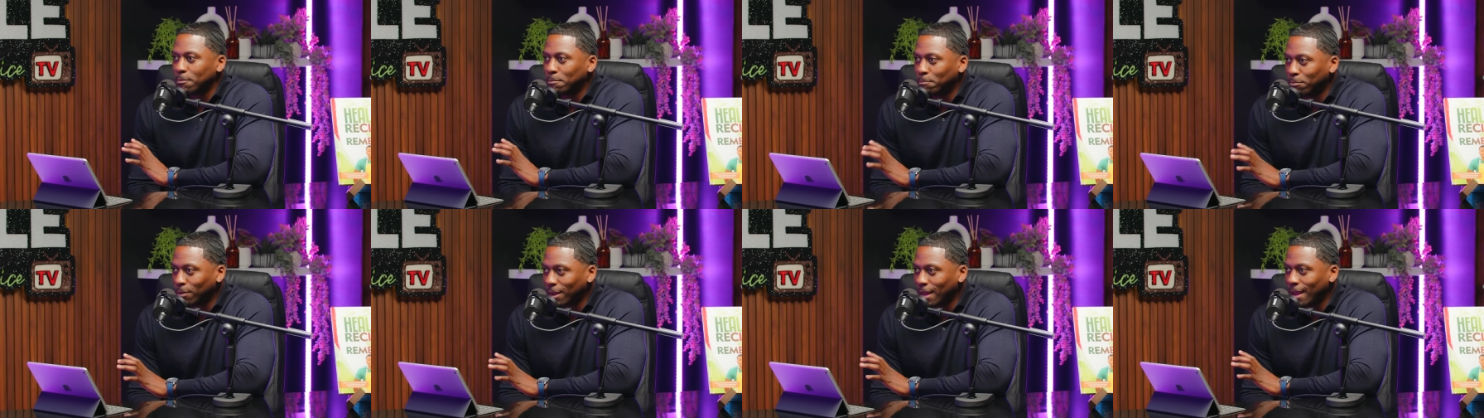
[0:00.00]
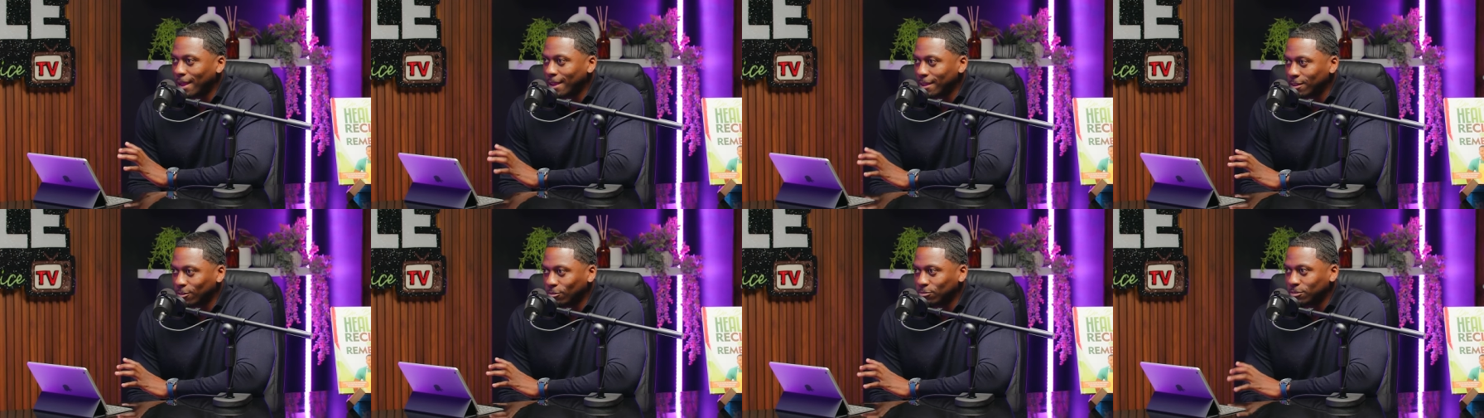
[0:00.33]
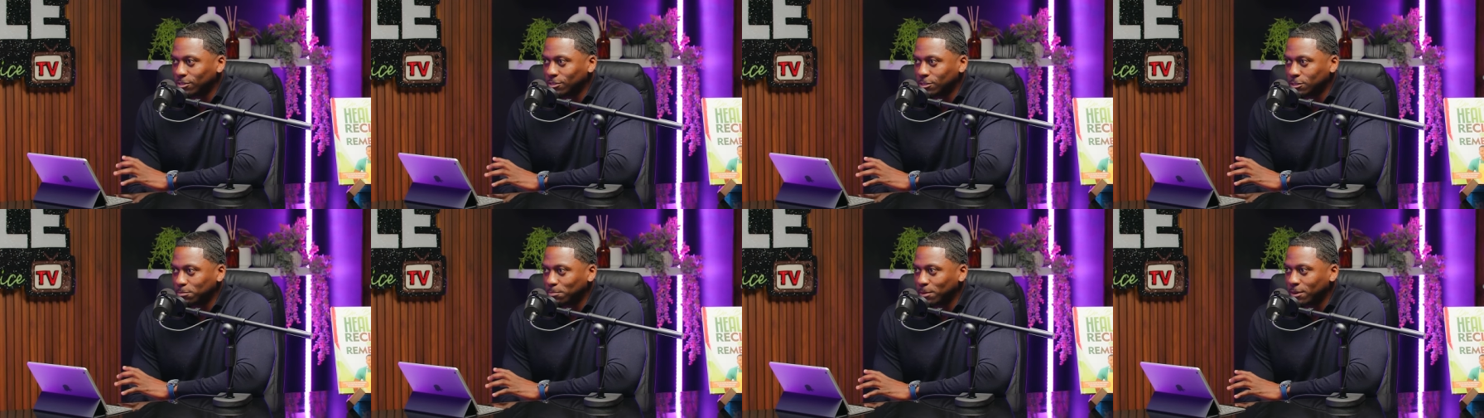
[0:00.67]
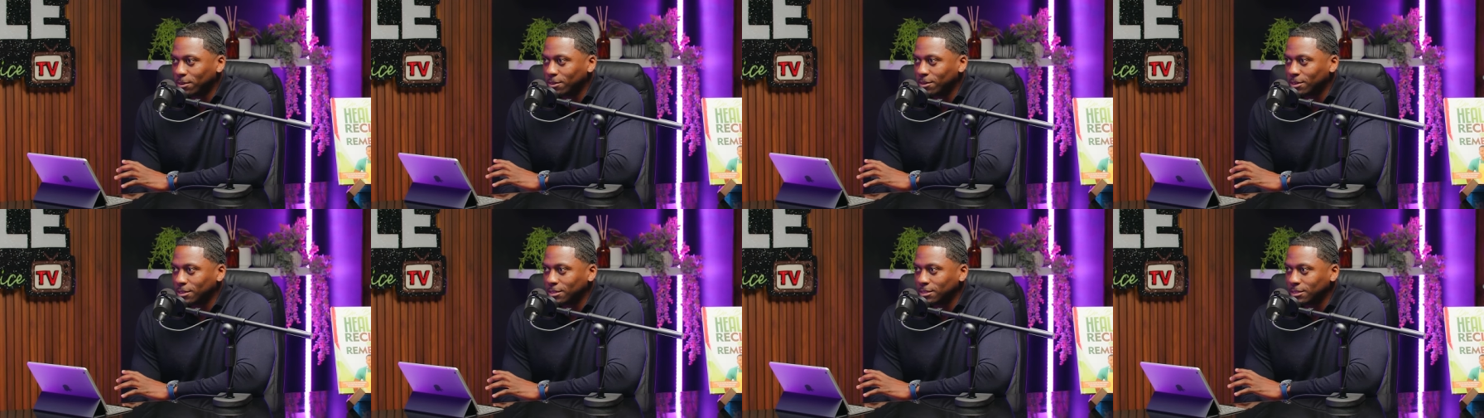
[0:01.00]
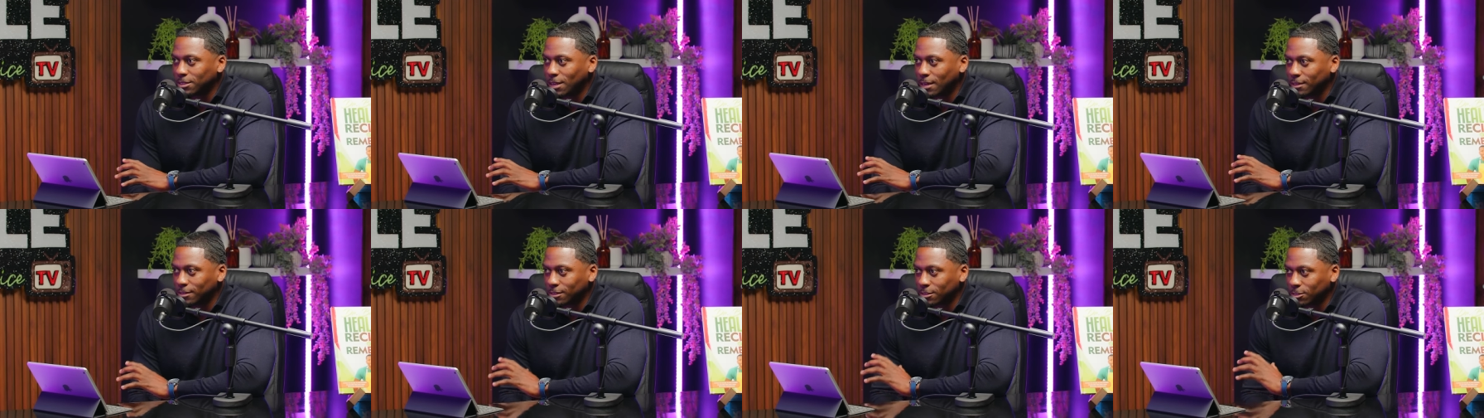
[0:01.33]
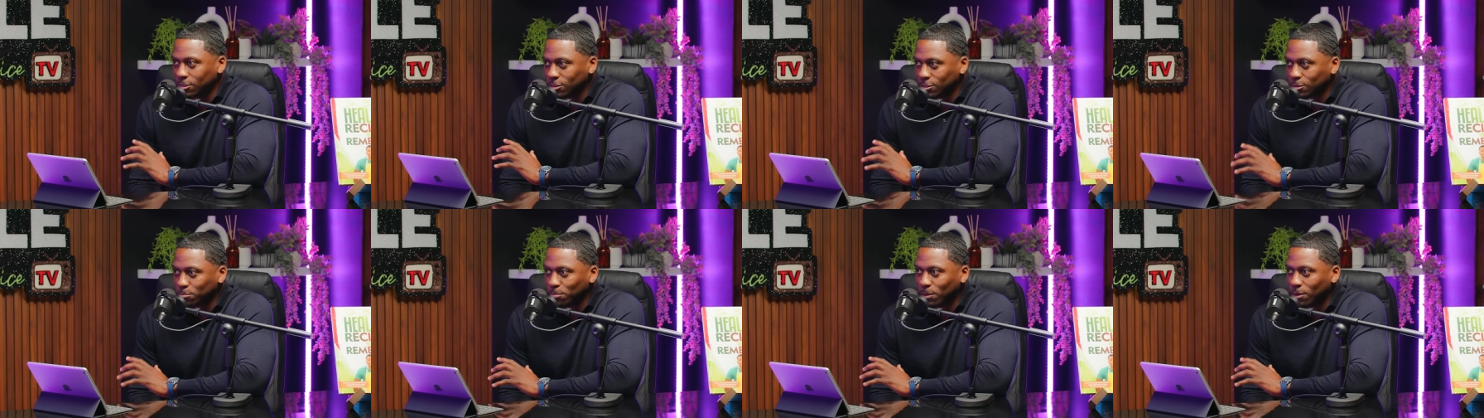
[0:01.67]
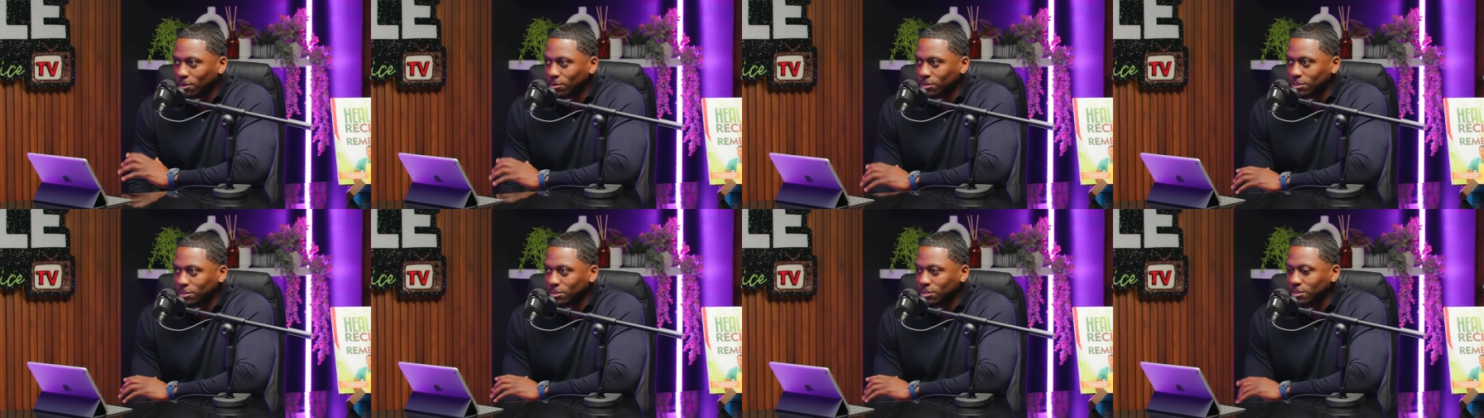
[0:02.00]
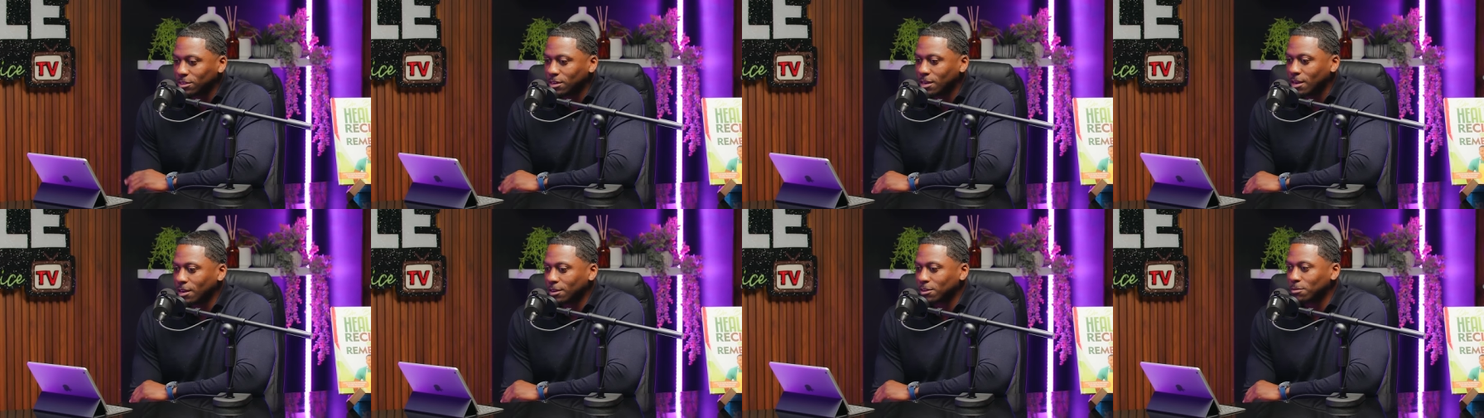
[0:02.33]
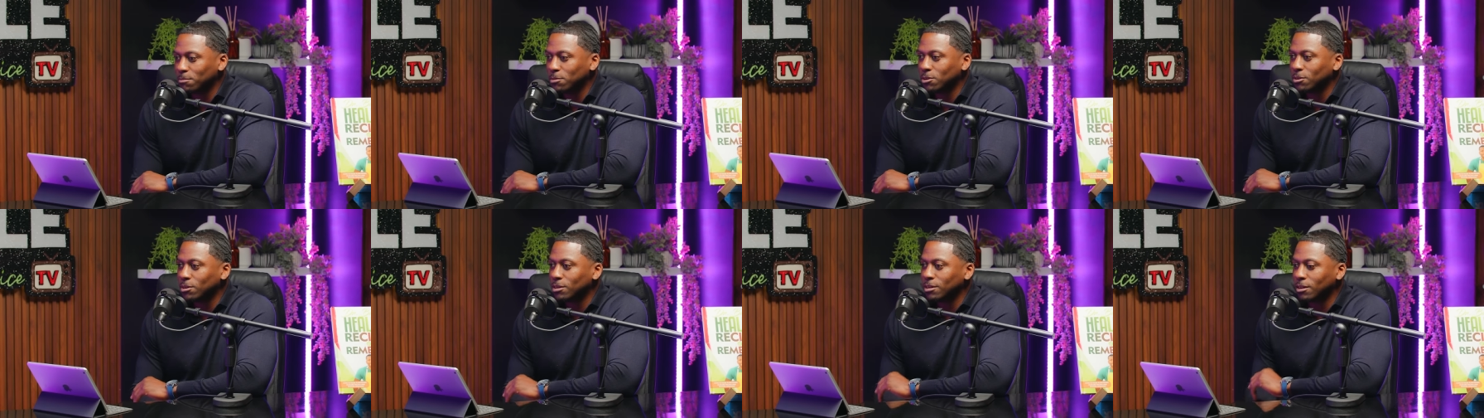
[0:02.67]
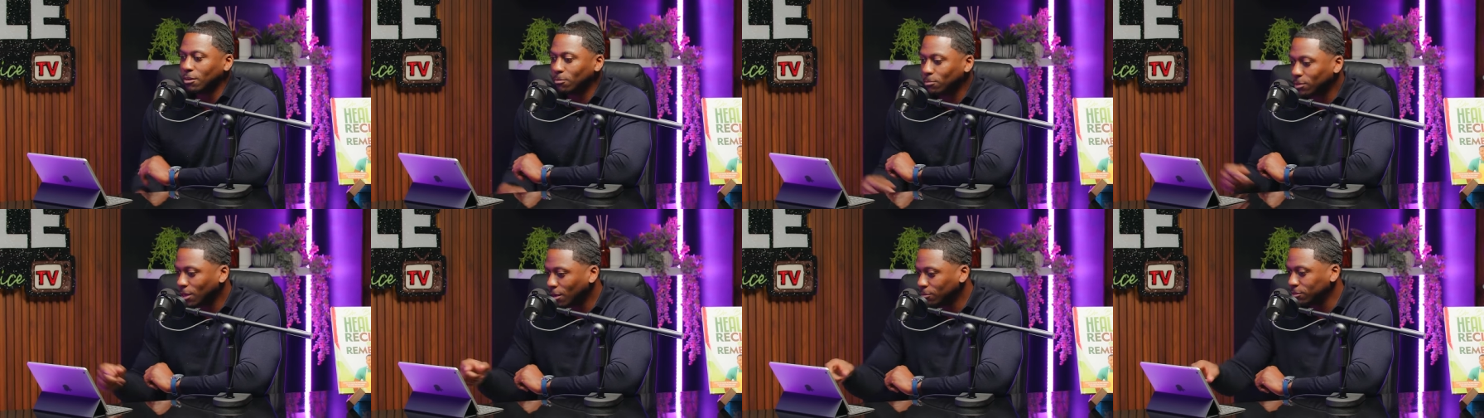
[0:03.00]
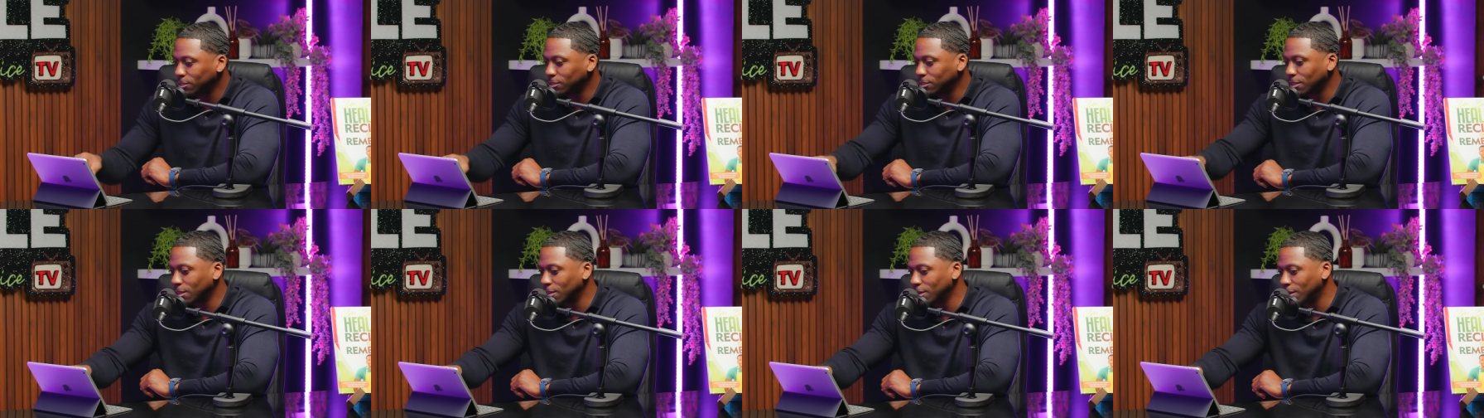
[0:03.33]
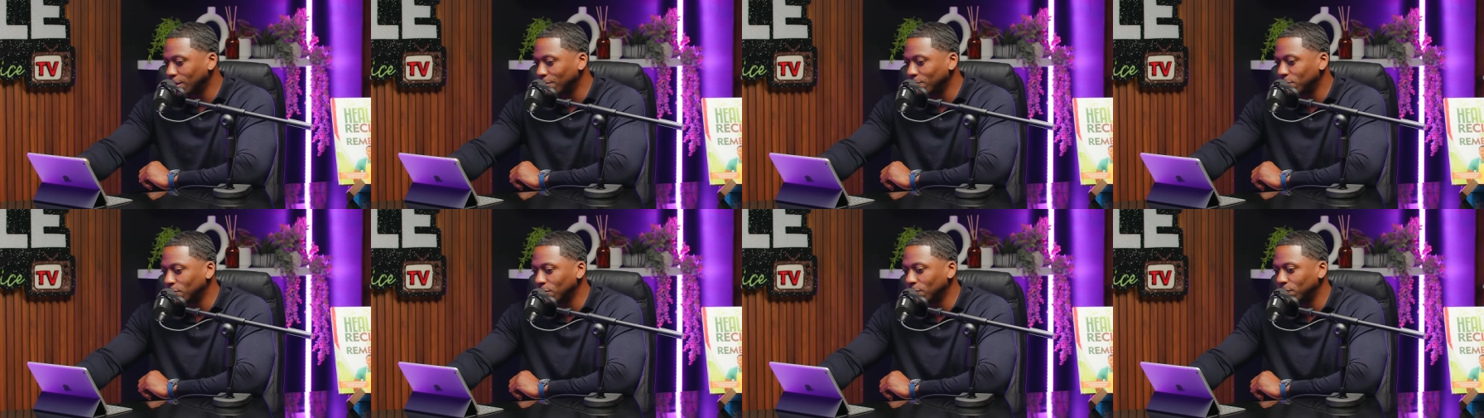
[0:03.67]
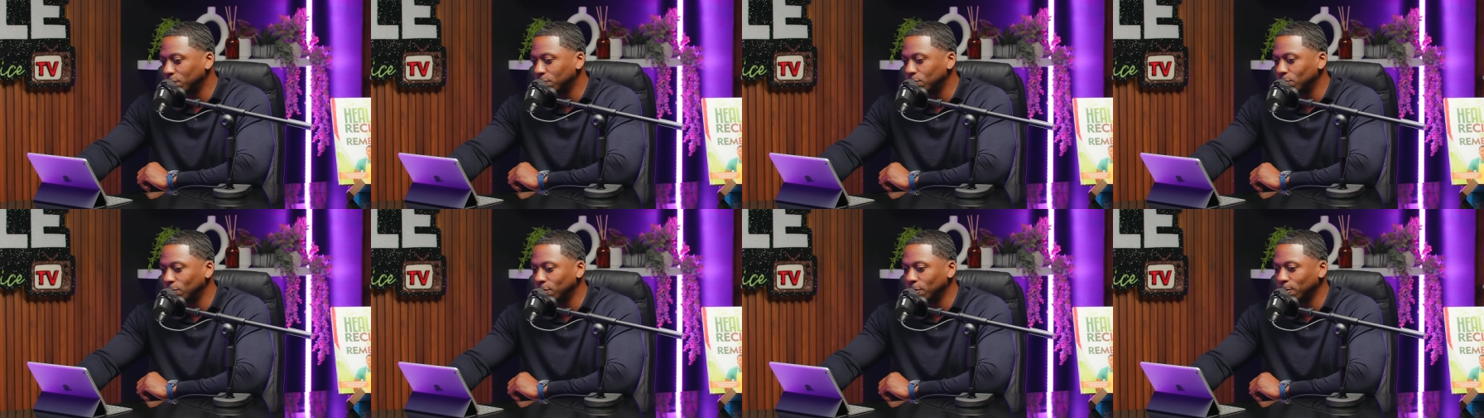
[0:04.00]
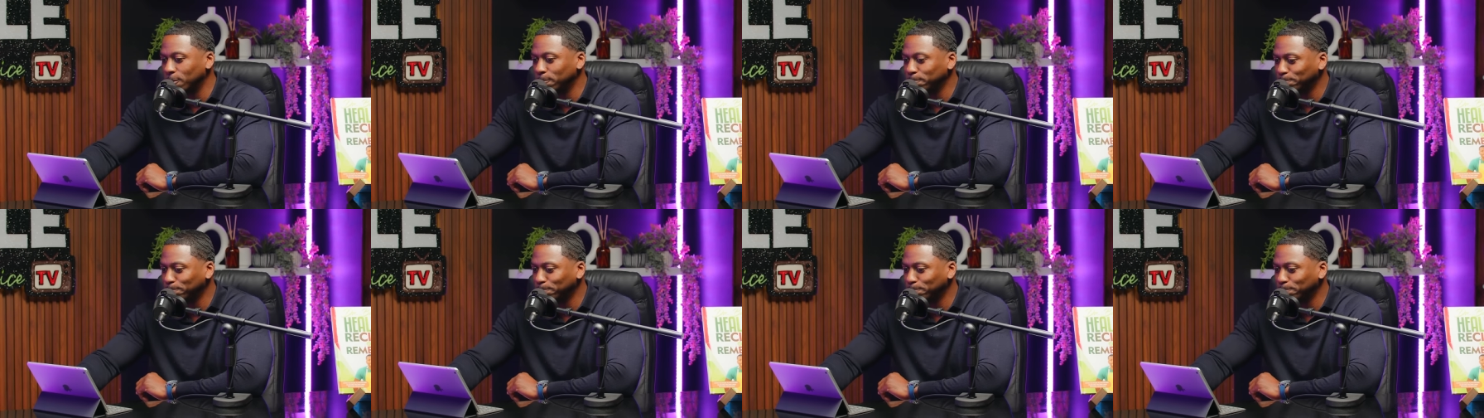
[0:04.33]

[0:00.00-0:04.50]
Black health disparities, like the disparities in our community, I'm just going to give you a few here.